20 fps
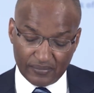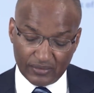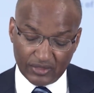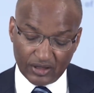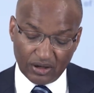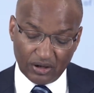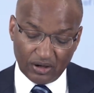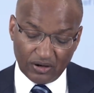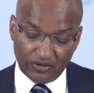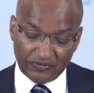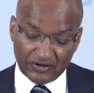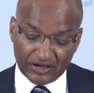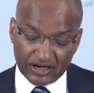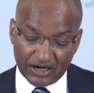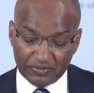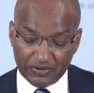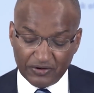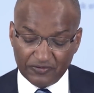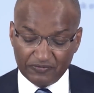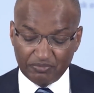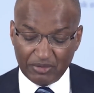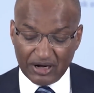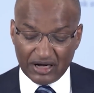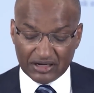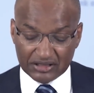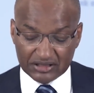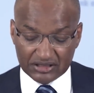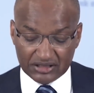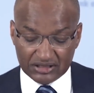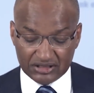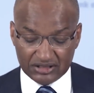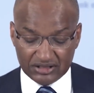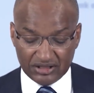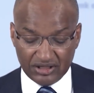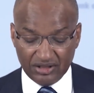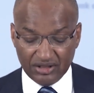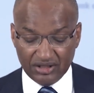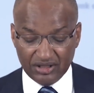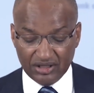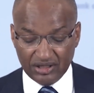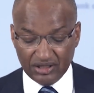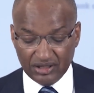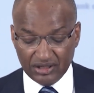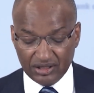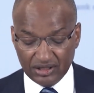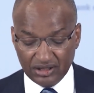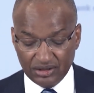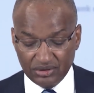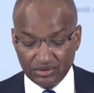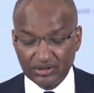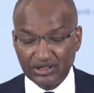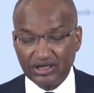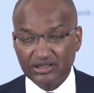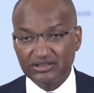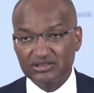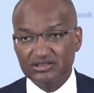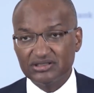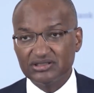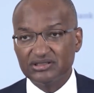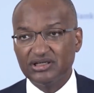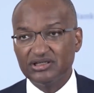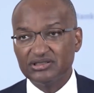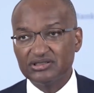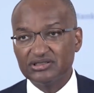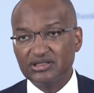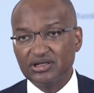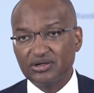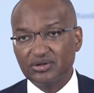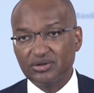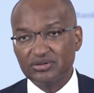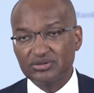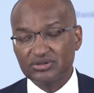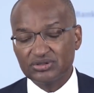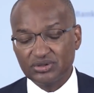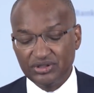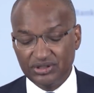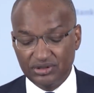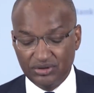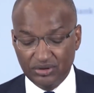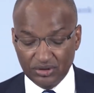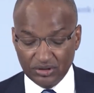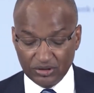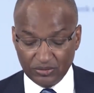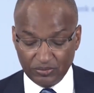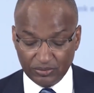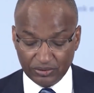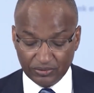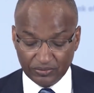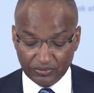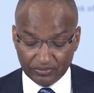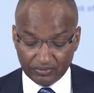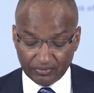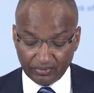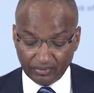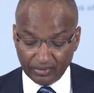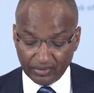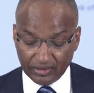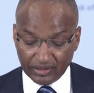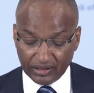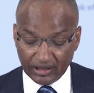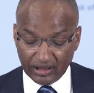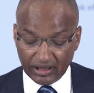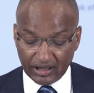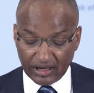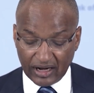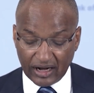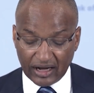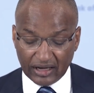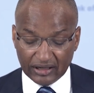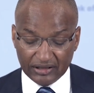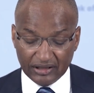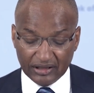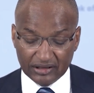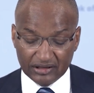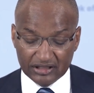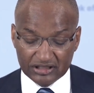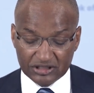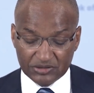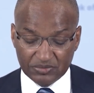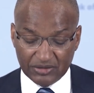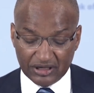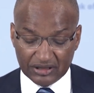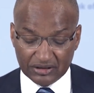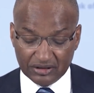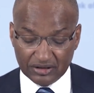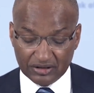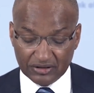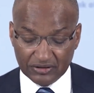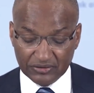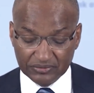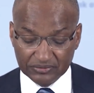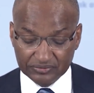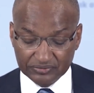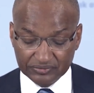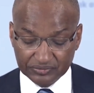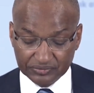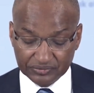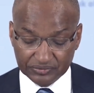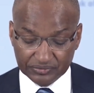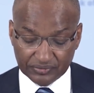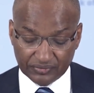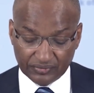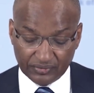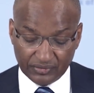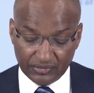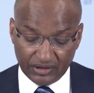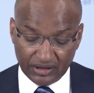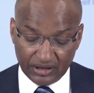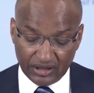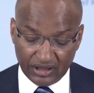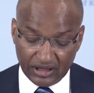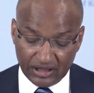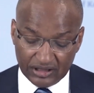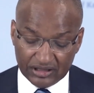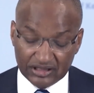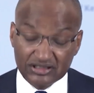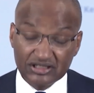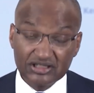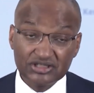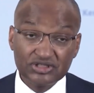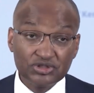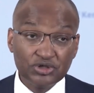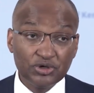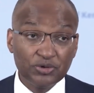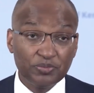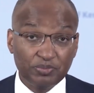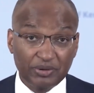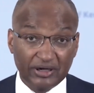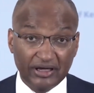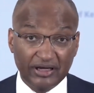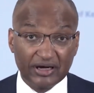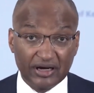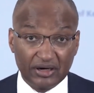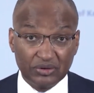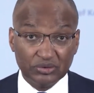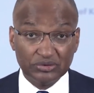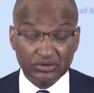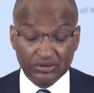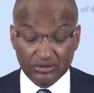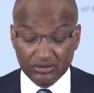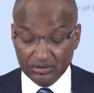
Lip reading: of a number of banks in the United States and also in Europe earlier this month. This is still playing out.